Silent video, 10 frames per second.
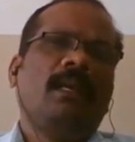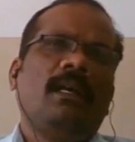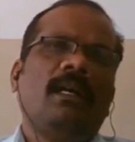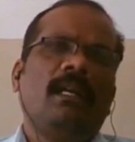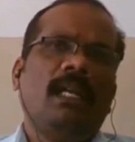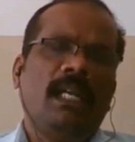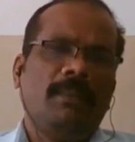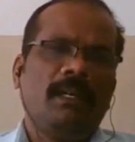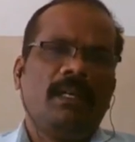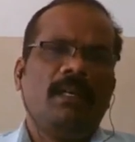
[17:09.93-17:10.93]

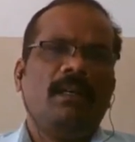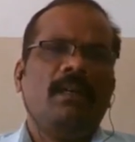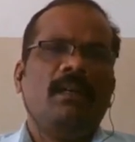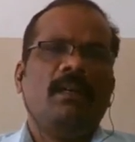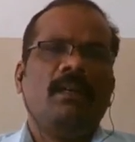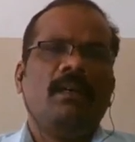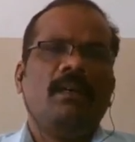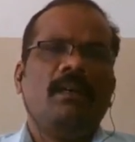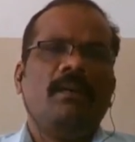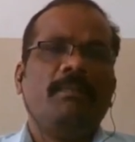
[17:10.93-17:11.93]
labor
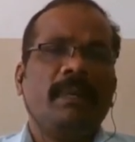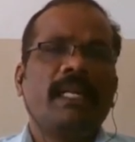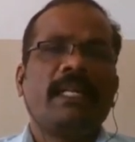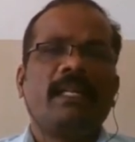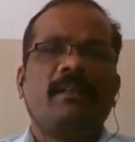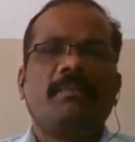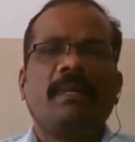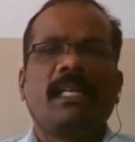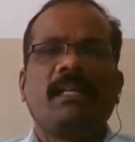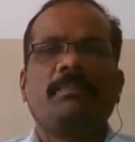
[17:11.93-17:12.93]
market
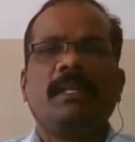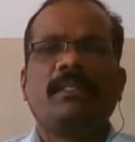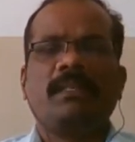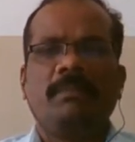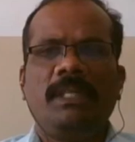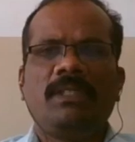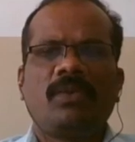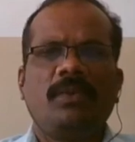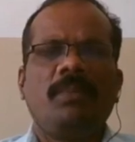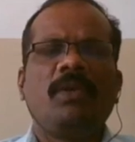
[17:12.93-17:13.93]
plays a major
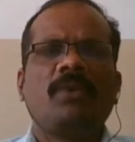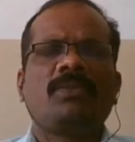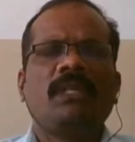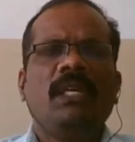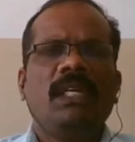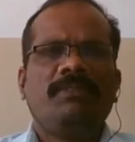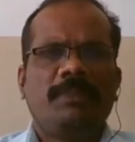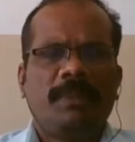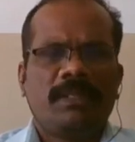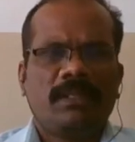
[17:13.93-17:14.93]
role, because if a
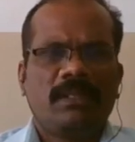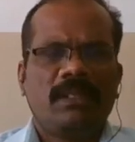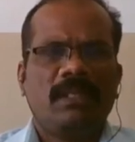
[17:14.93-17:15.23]
person